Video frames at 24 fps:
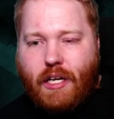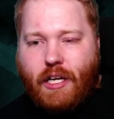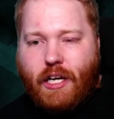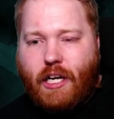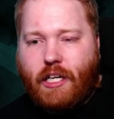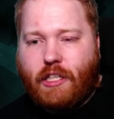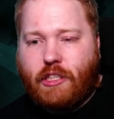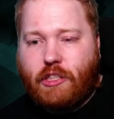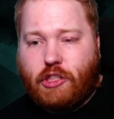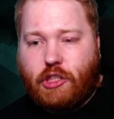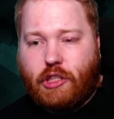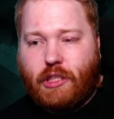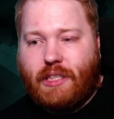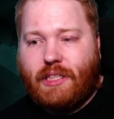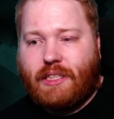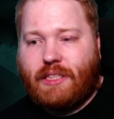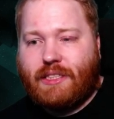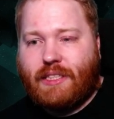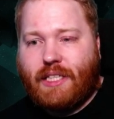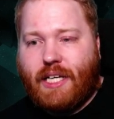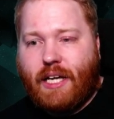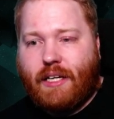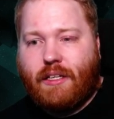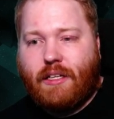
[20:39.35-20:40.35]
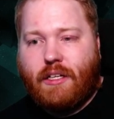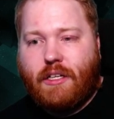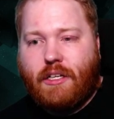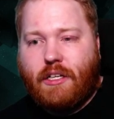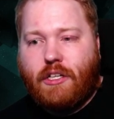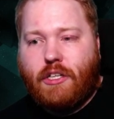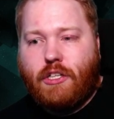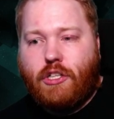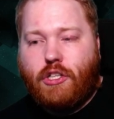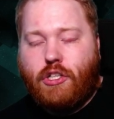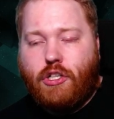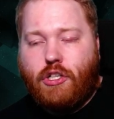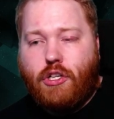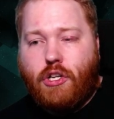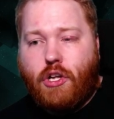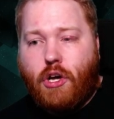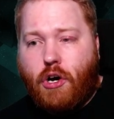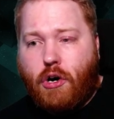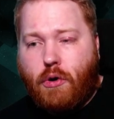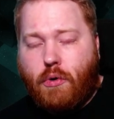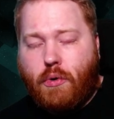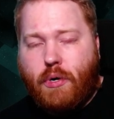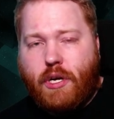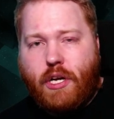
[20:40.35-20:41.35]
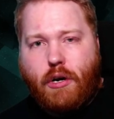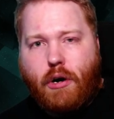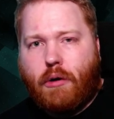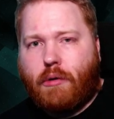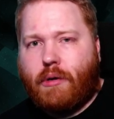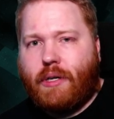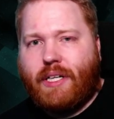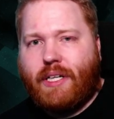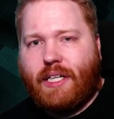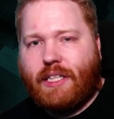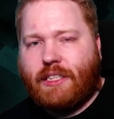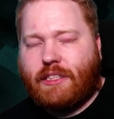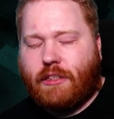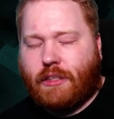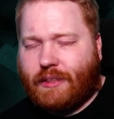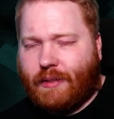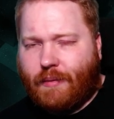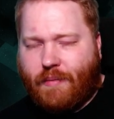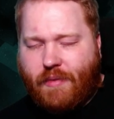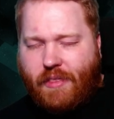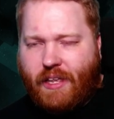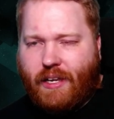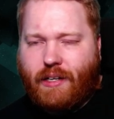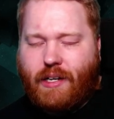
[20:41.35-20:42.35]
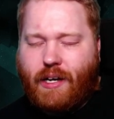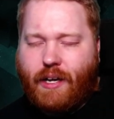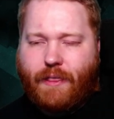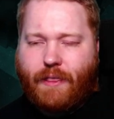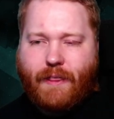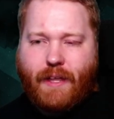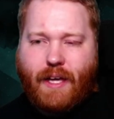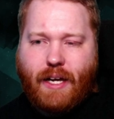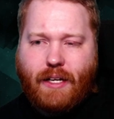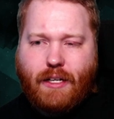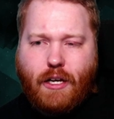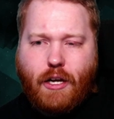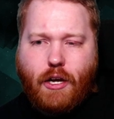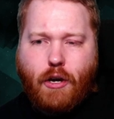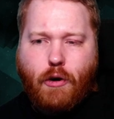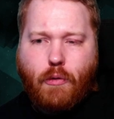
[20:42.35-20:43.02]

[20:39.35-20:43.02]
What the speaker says: And she said, "No, he already is," or something like that.